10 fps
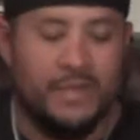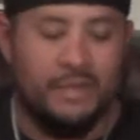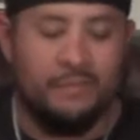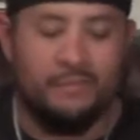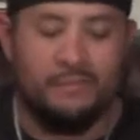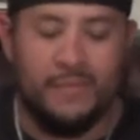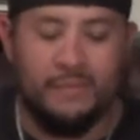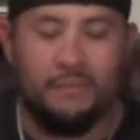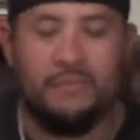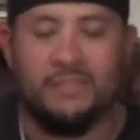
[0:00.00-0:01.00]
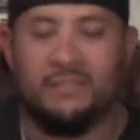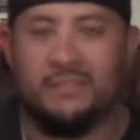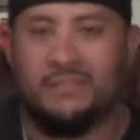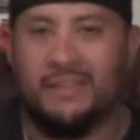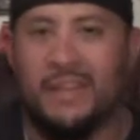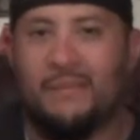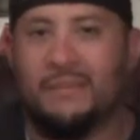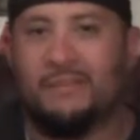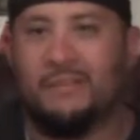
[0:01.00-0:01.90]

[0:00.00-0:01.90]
it. I mean, as long as the game